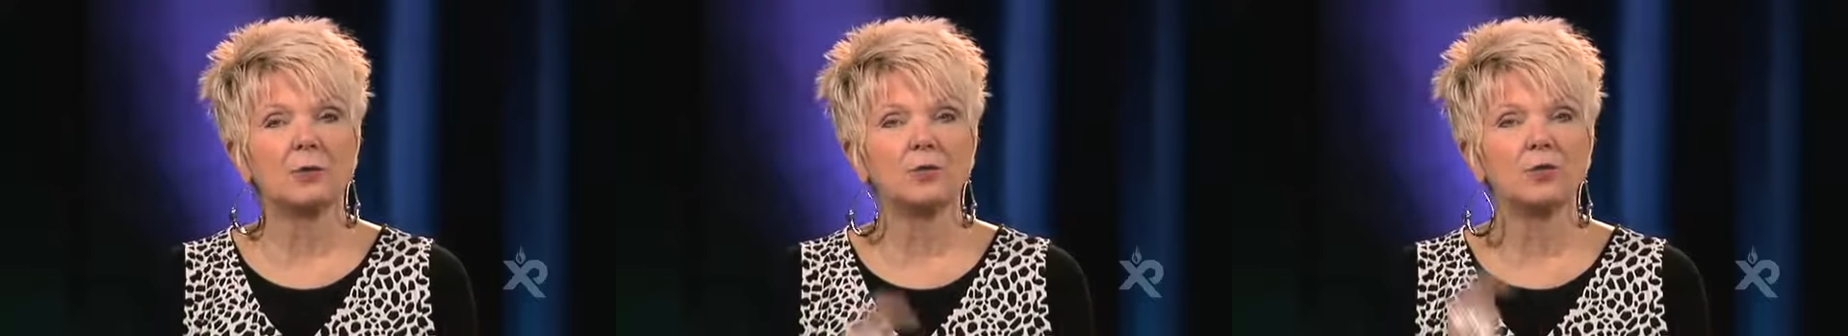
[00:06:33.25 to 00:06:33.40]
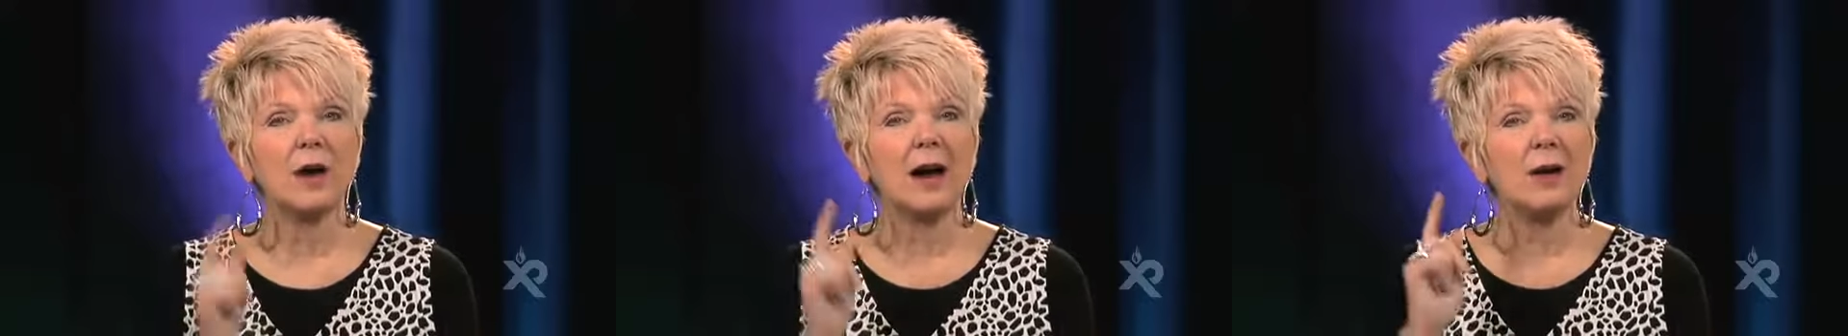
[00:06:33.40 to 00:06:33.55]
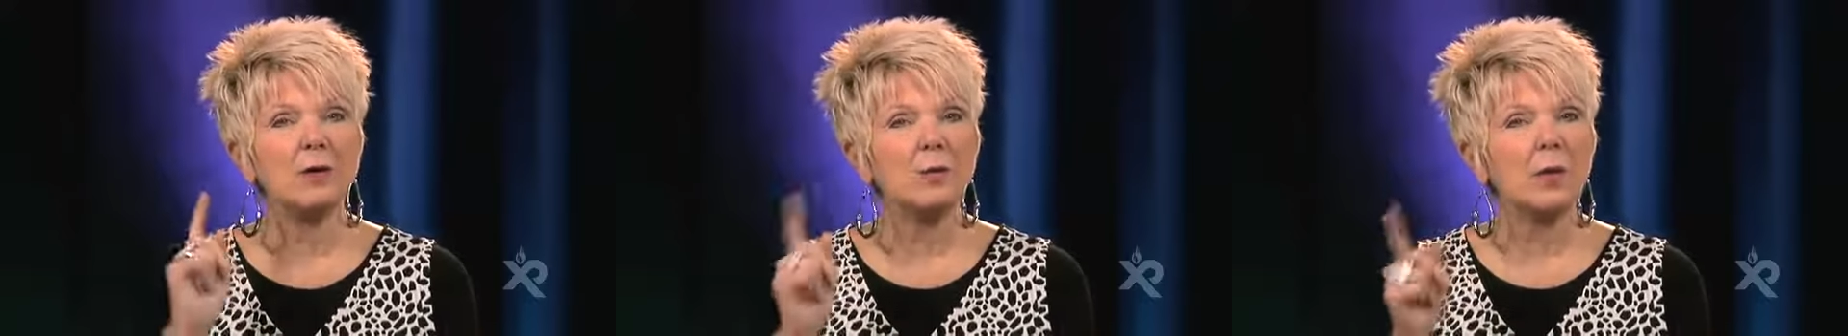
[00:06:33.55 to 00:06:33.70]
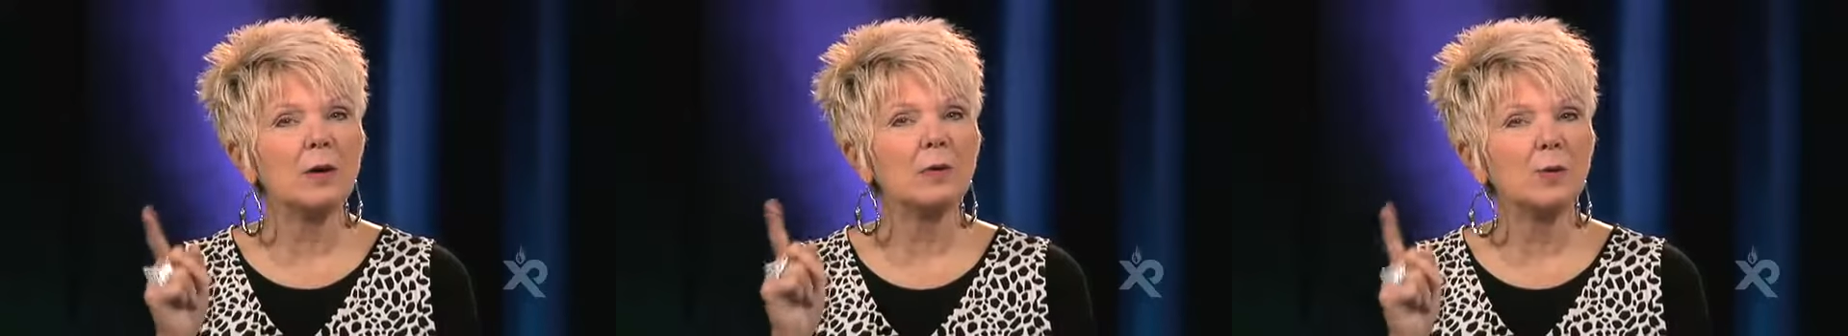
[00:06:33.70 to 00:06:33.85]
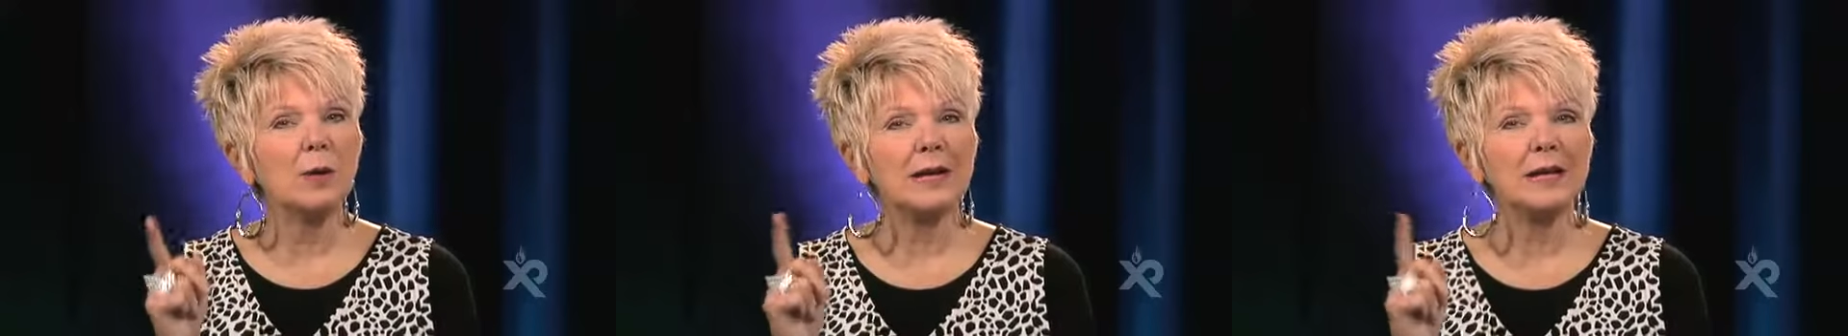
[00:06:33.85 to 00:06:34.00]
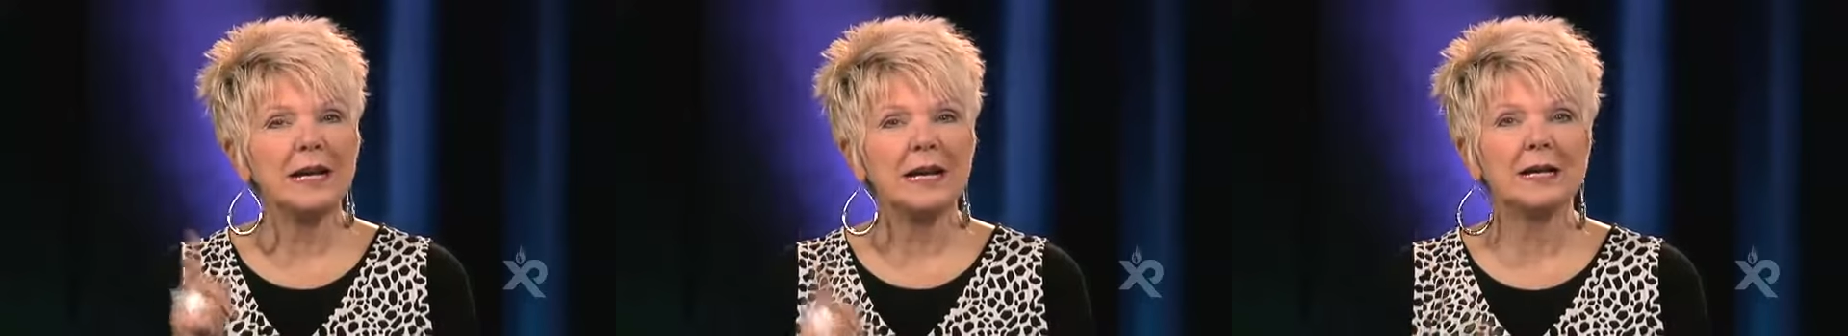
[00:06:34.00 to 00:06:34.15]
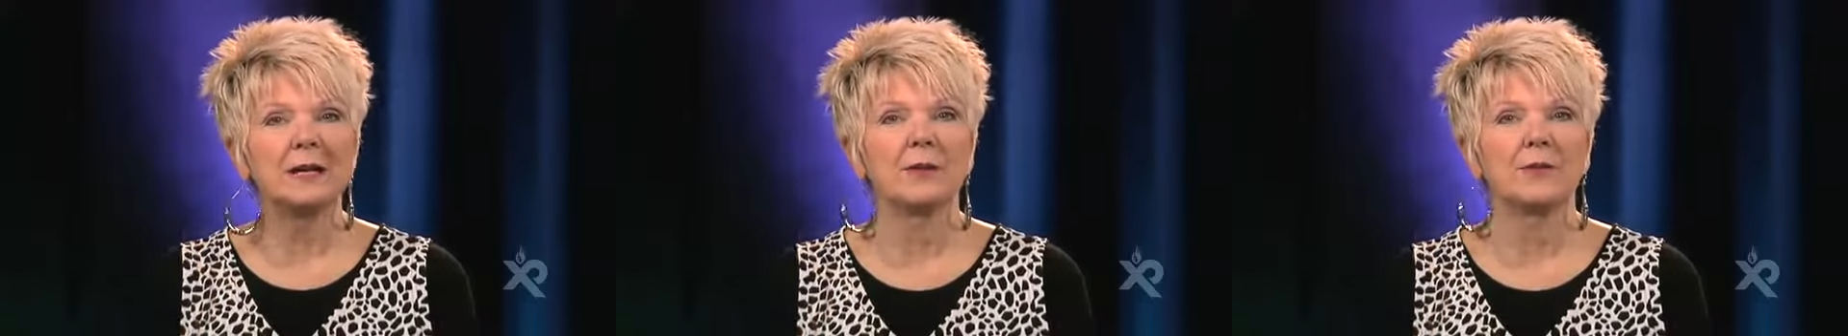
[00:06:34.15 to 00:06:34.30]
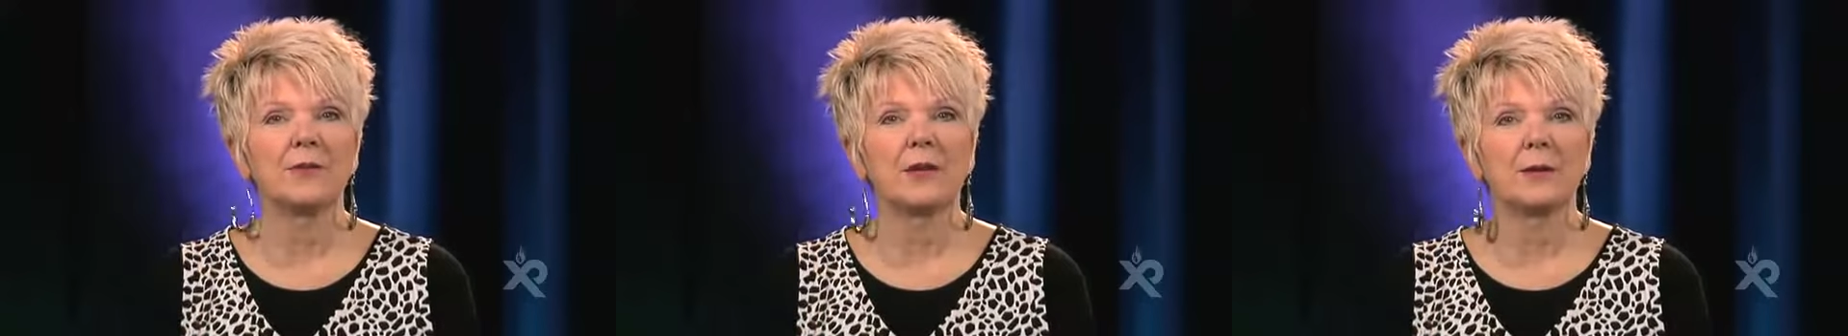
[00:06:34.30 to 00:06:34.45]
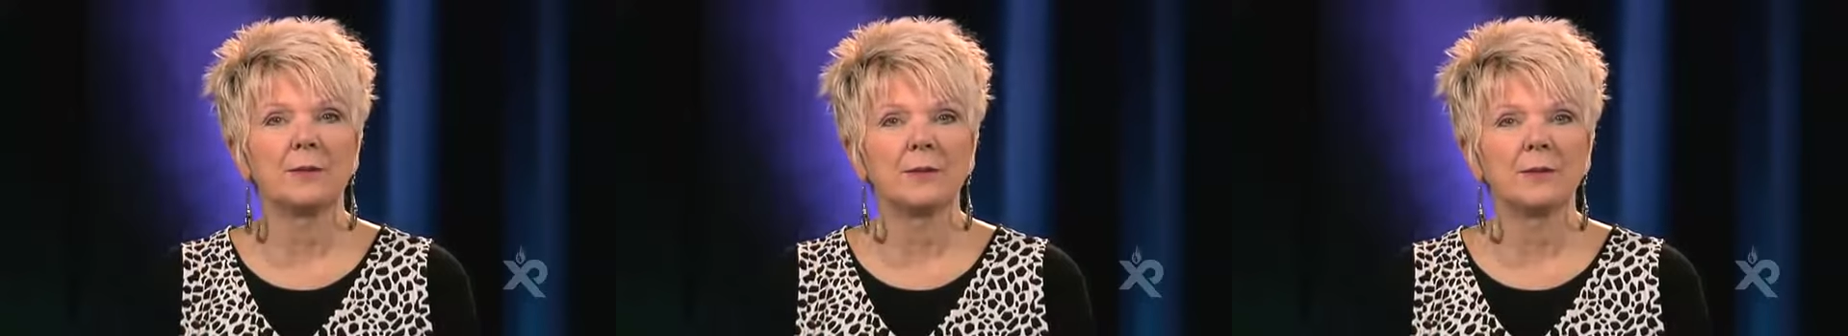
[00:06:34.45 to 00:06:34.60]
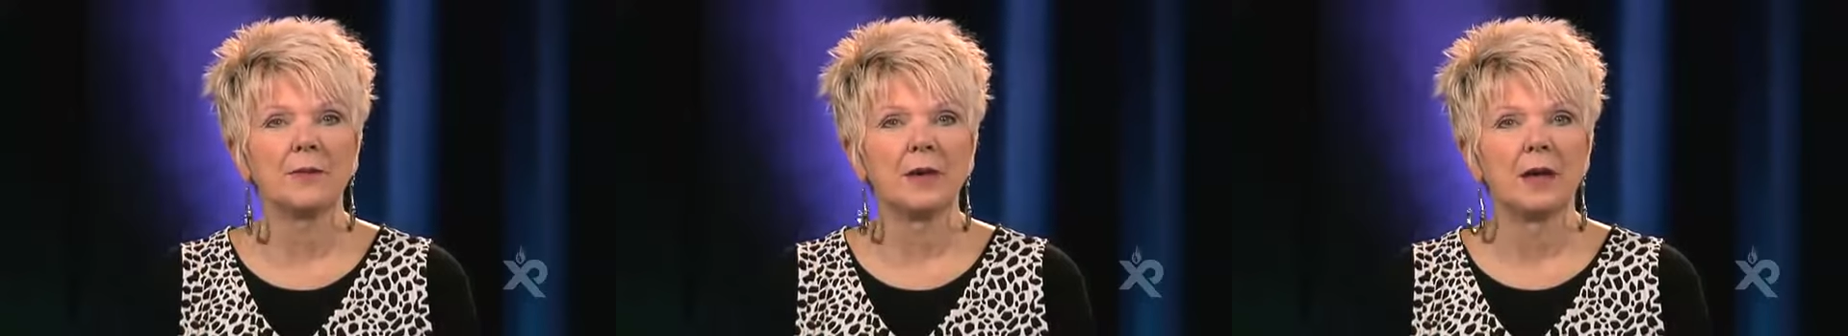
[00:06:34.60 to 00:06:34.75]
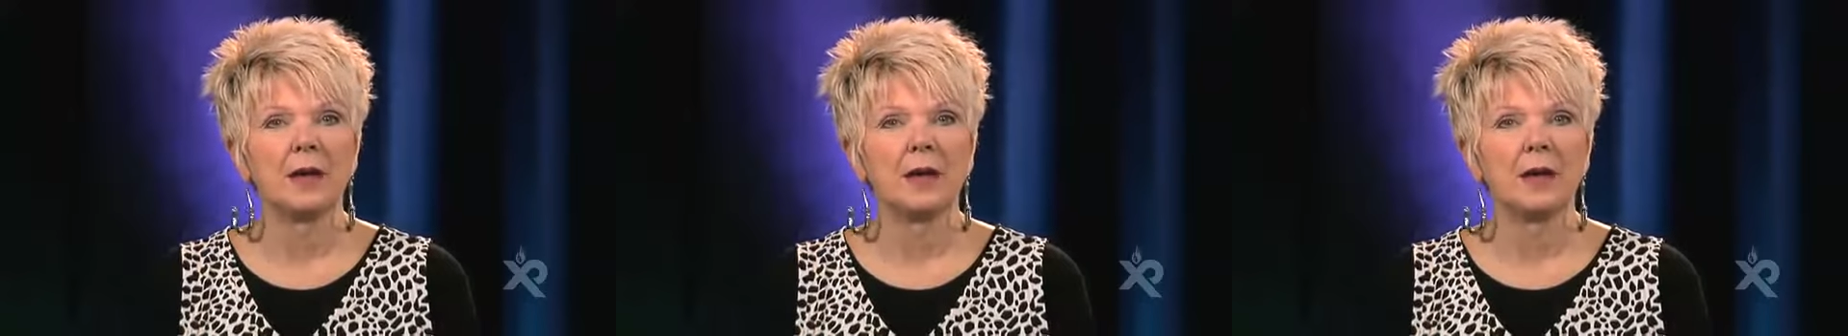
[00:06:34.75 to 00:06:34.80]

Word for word: right when we needed them.